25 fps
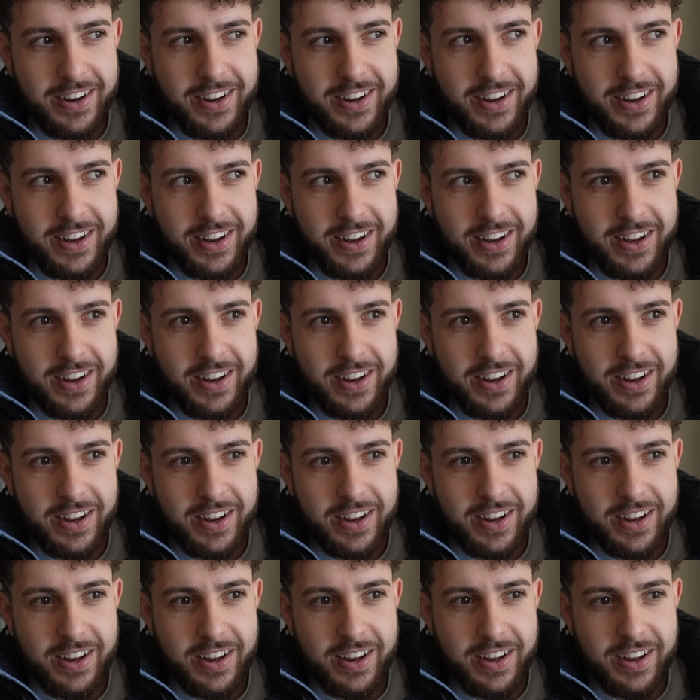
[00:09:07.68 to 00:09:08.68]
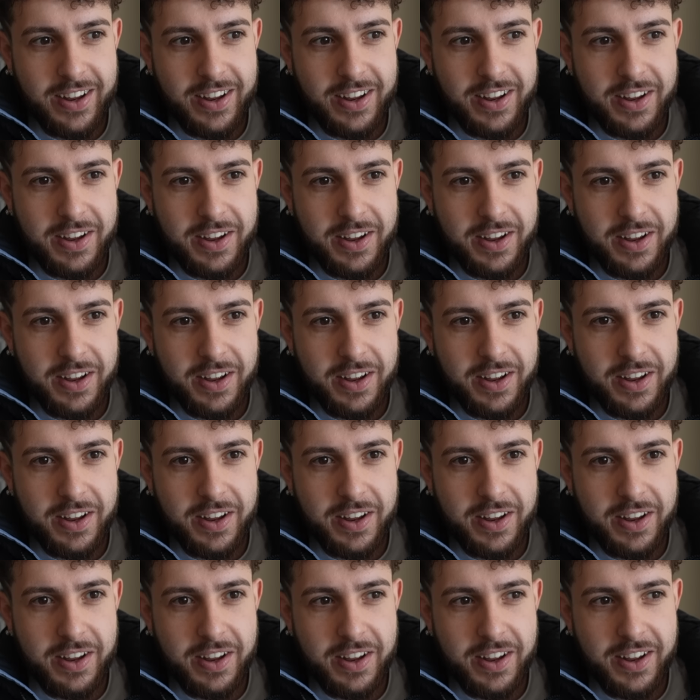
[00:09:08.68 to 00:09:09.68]

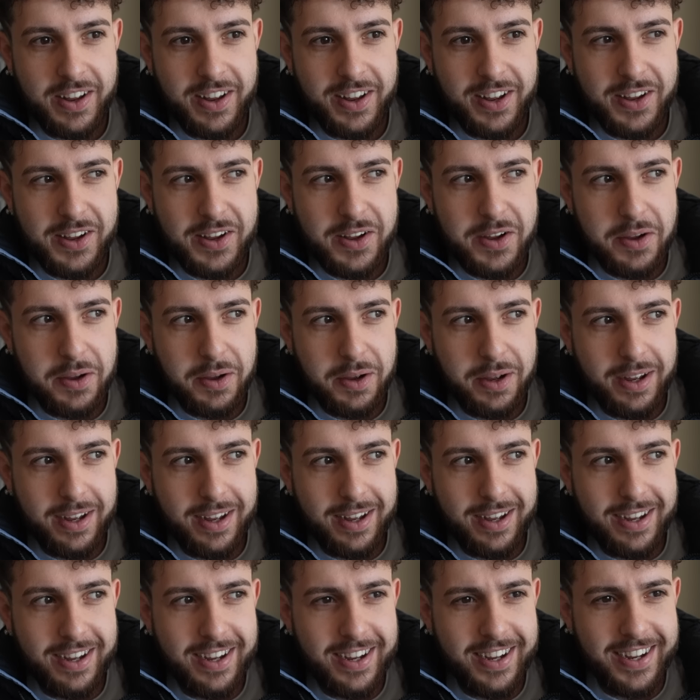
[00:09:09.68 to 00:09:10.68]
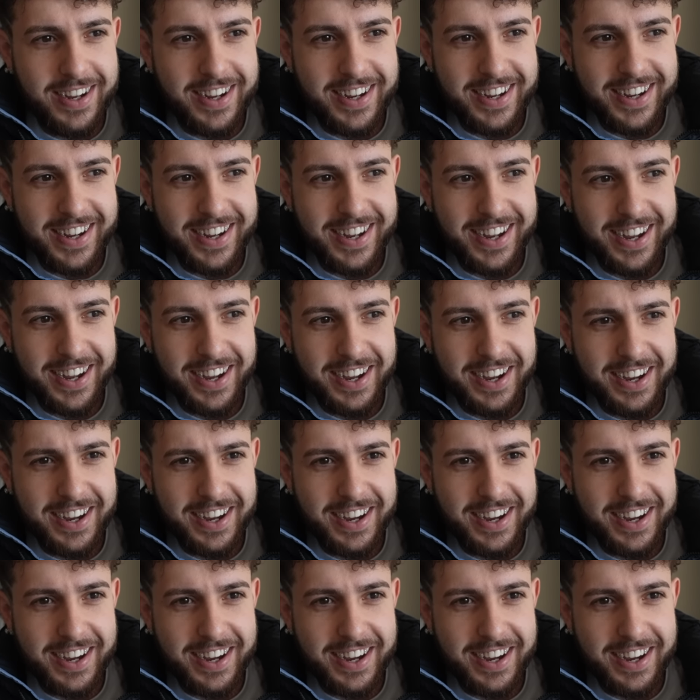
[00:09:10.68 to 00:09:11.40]
Nobody speaks.